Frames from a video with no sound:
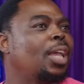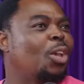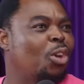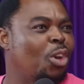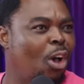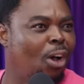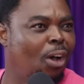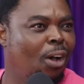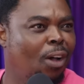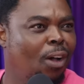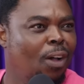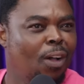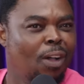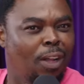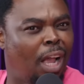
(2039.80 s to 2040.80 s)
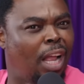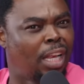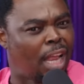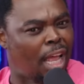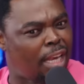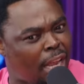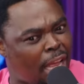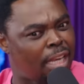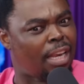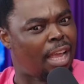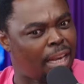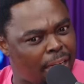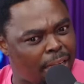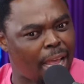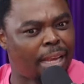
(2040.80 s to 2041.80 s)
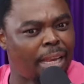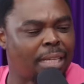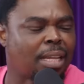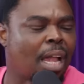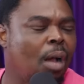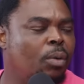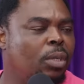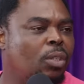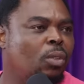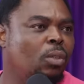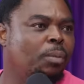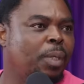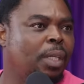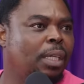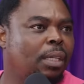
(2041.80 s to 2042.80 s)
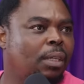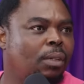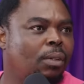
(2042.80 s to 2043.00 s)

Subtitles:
You know, yes. and that's how it should be.